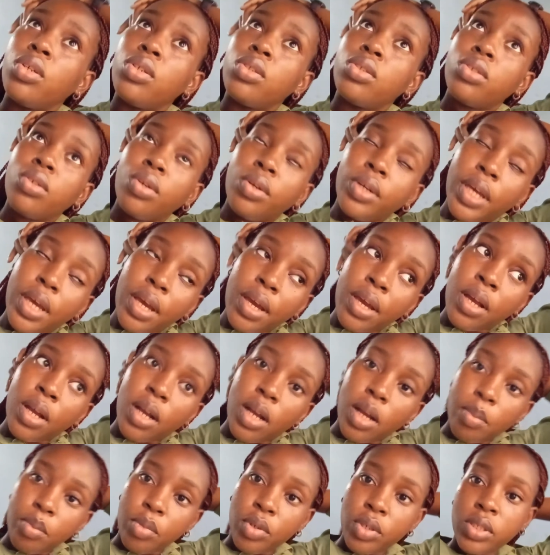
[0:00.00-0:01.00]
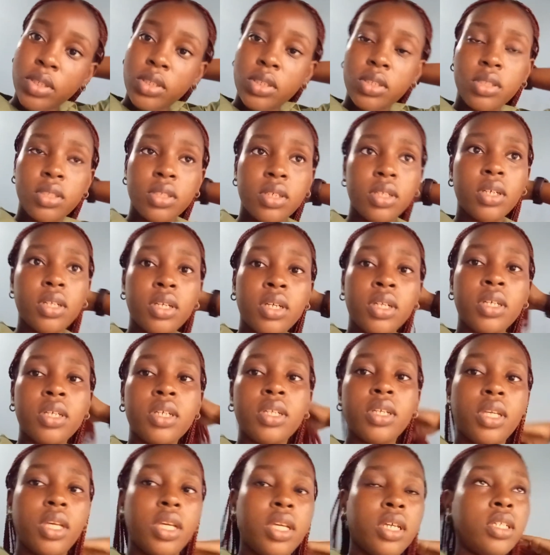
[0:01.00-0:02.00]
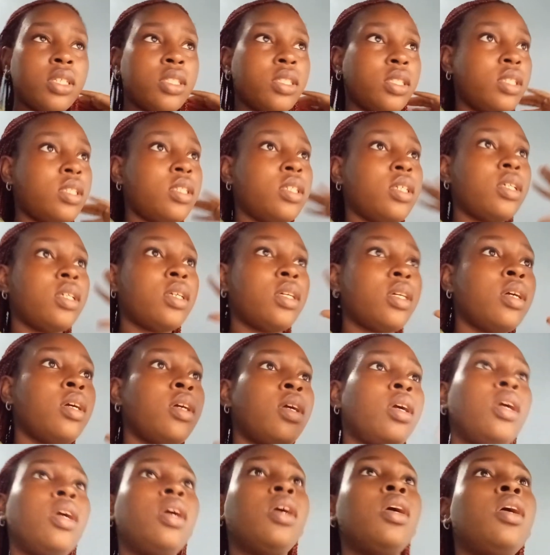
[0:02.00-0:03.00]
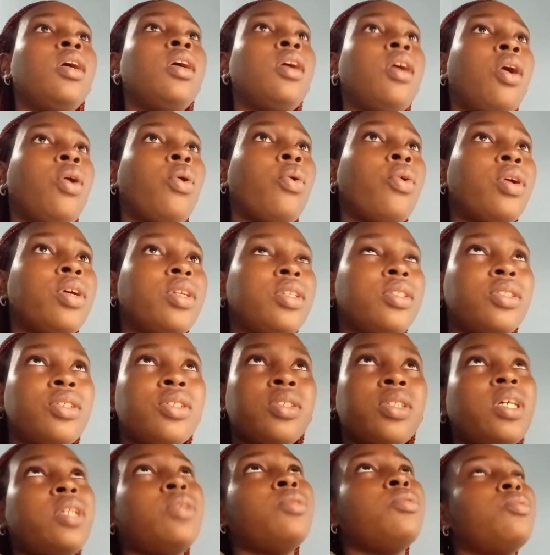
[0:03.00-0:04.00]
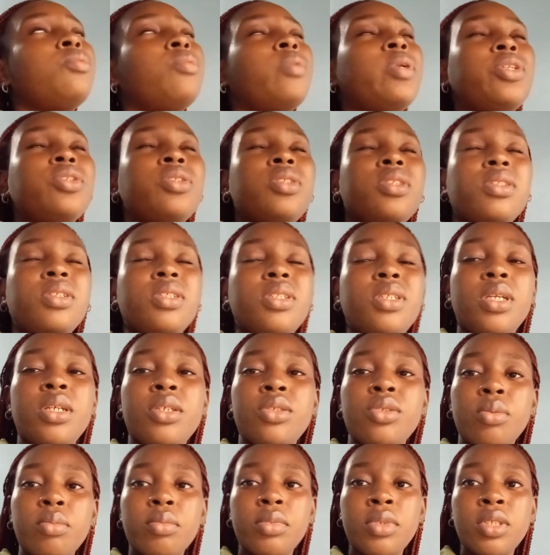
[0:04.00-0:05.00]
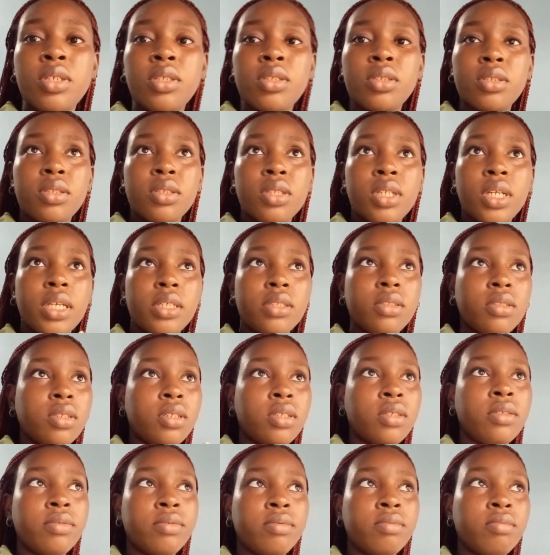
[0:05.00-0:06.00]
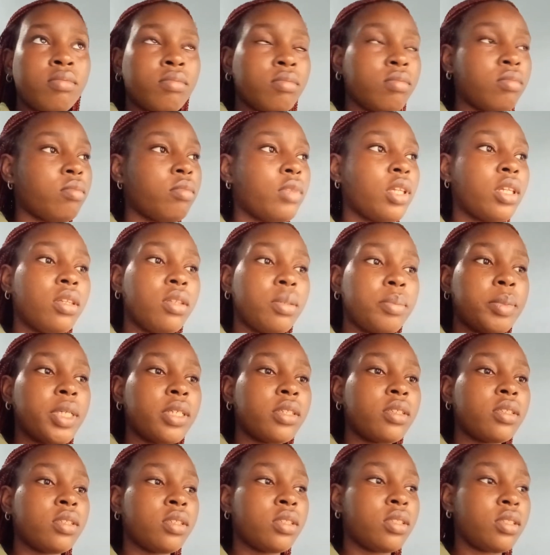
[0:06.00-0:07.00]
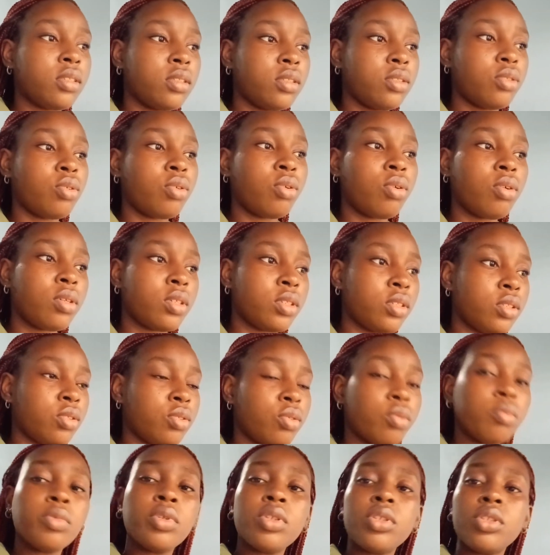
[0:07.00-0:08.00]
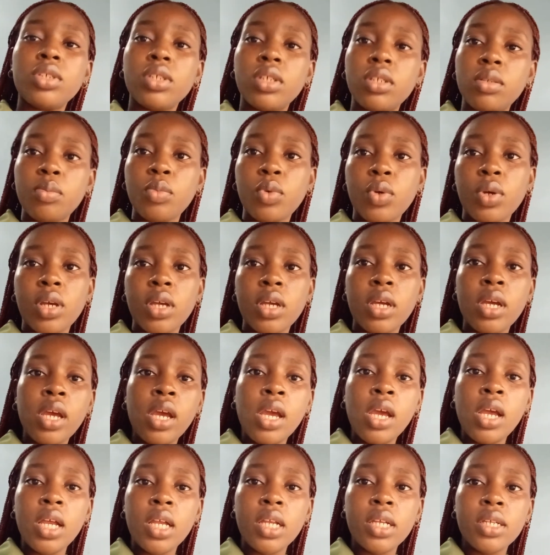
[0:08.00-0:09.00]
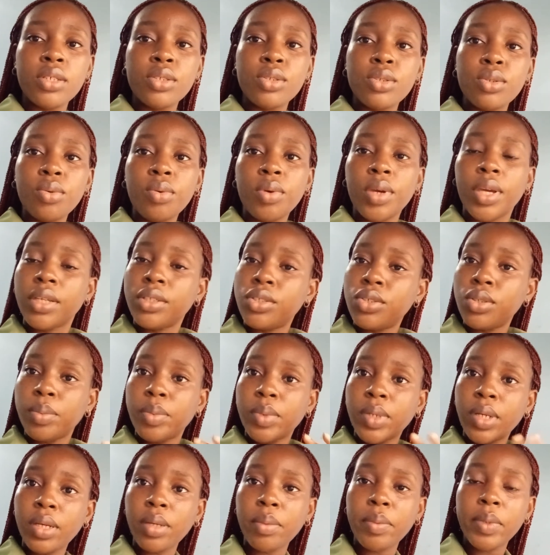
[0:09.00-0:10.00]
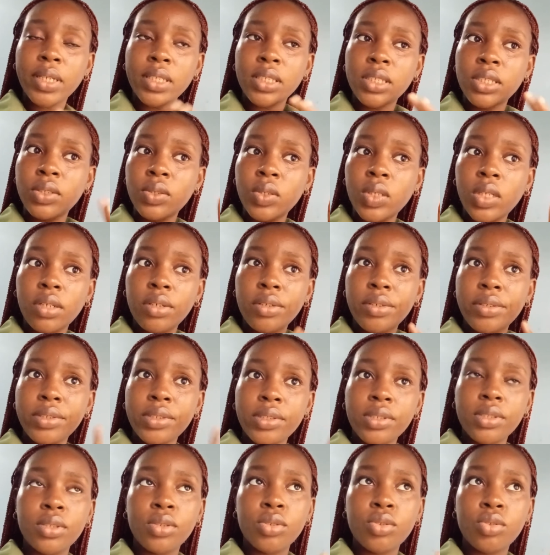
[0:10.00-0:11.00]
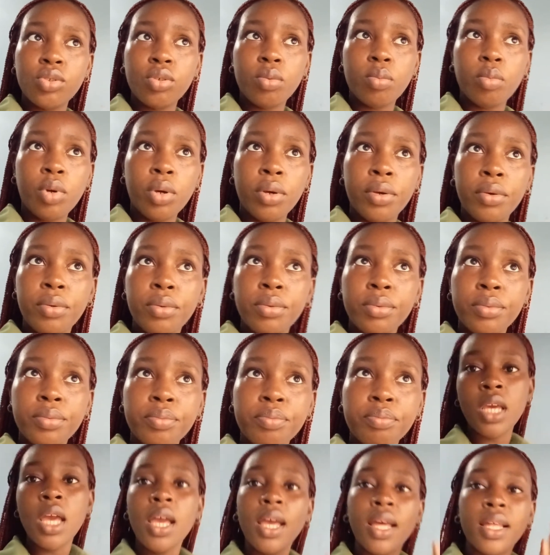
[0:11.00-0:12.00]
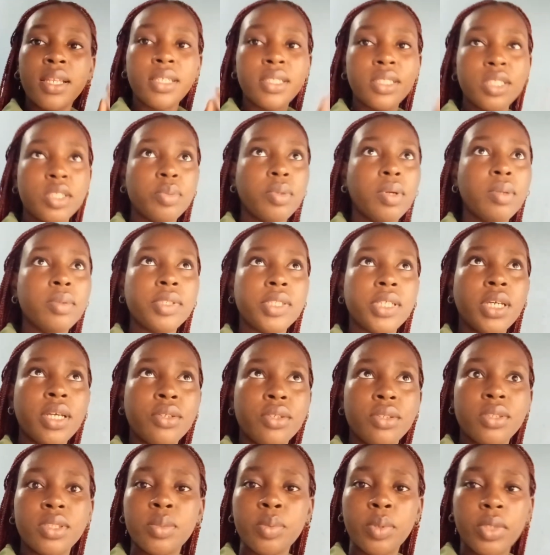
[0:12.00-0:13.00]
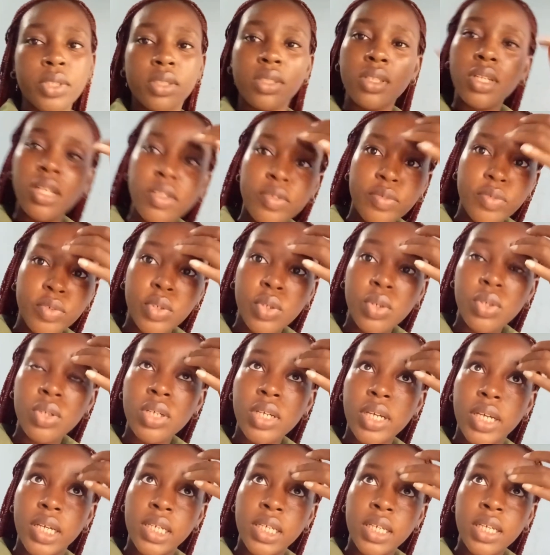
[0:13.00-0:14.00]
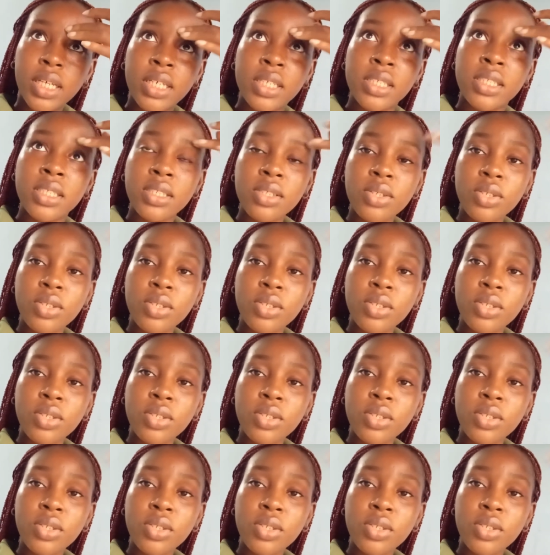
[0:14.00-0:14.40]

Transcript: So yeah, I'm going to eat. Or just, I don't know. I just need to take something to like make this not hurt so much anymore. So catch up. I'll get back to you guys tomorrow. This is probably the end of this particular vlog, I guess.